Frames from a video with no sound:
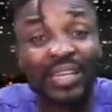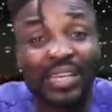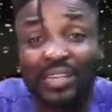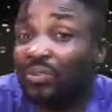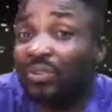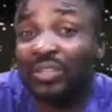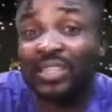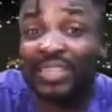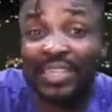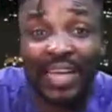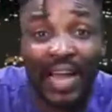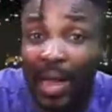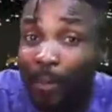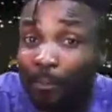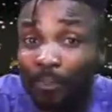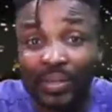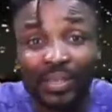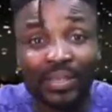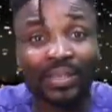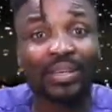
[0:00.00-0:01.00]
When they go to the
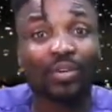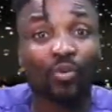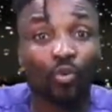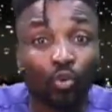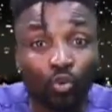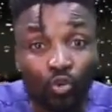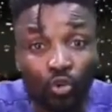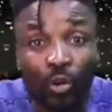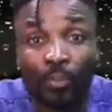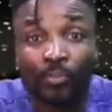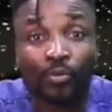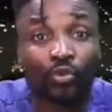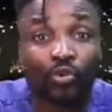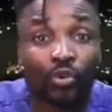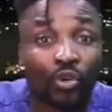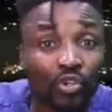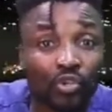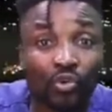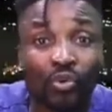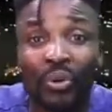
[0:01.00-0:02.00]
happy hoodlums can
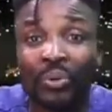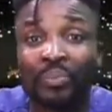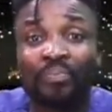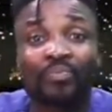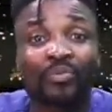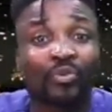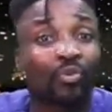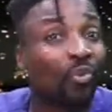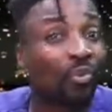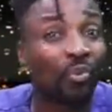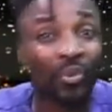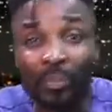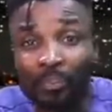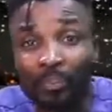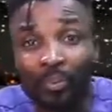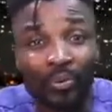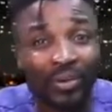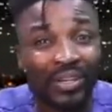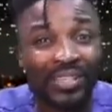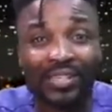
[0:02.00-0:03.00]
just come. We
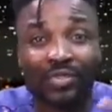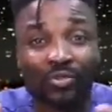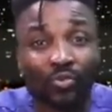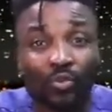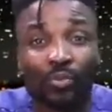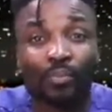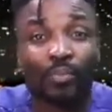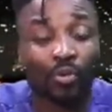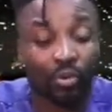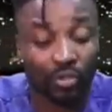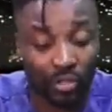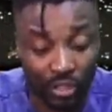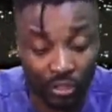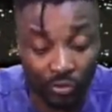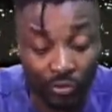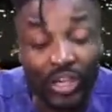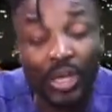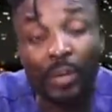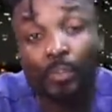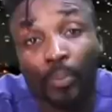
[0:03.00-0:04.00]
police do, because the
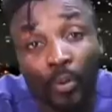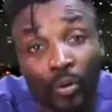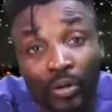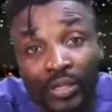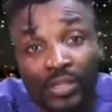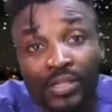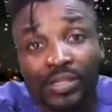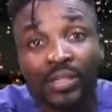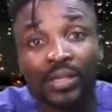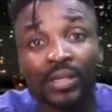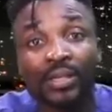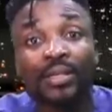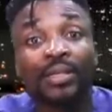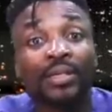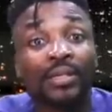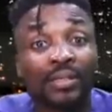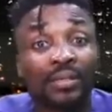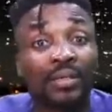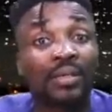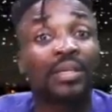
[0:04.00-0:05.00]
real police
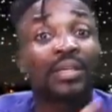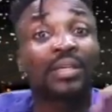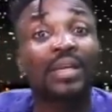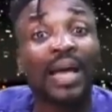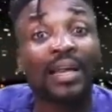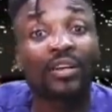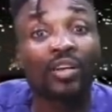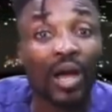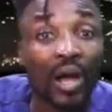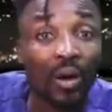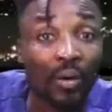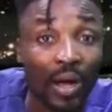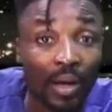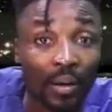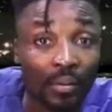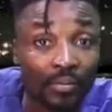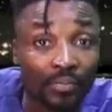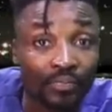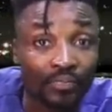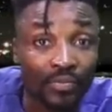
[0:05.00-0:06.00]
that they guide
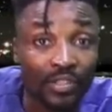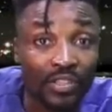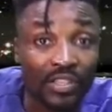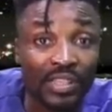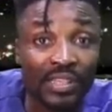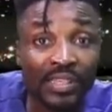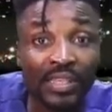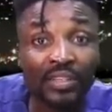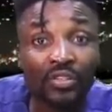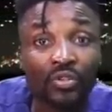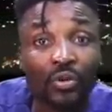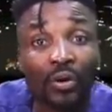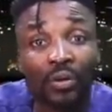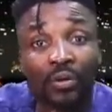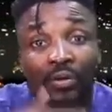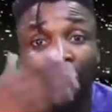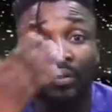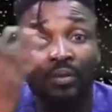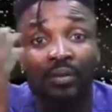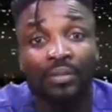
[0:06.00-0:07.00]
our senator,
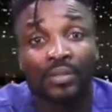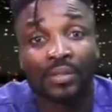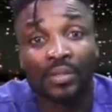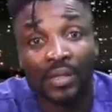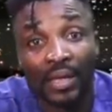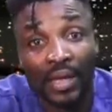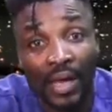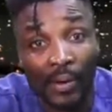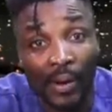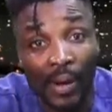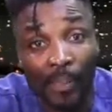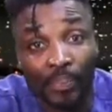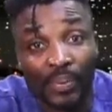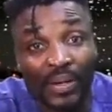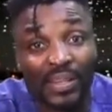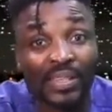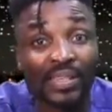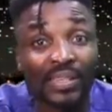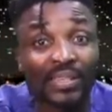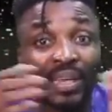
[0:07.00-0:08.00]
our
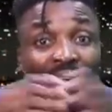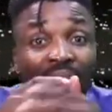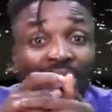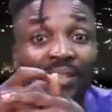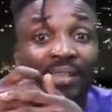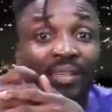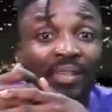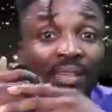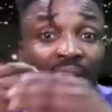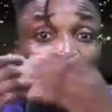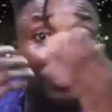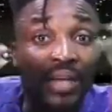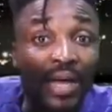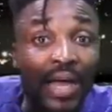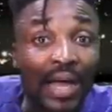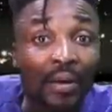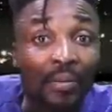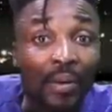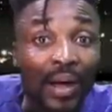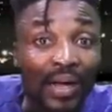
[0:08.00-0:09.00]
president,
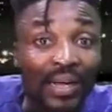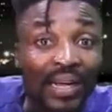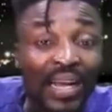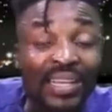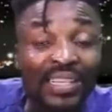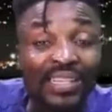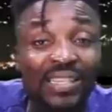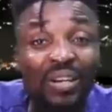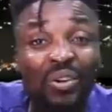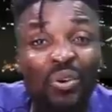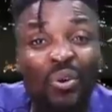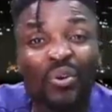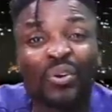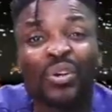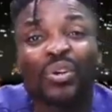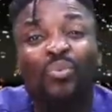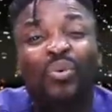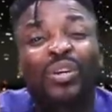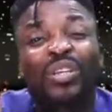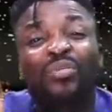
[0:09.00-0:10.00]
our
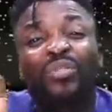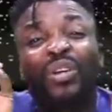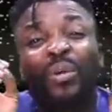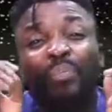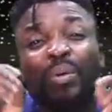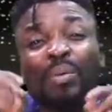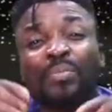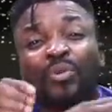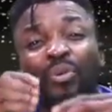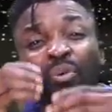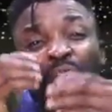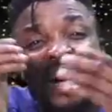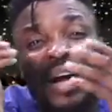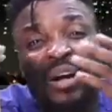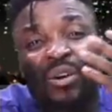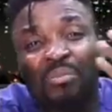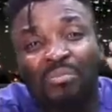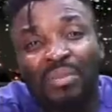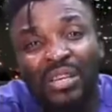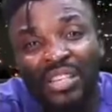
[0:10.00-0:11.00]
councilor. What if they pay me local
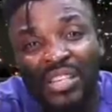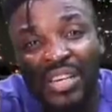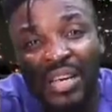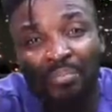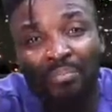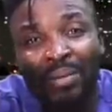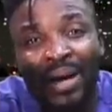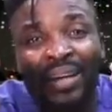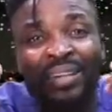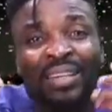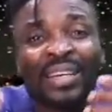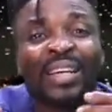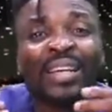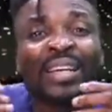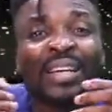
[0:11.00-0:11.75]
government chairman?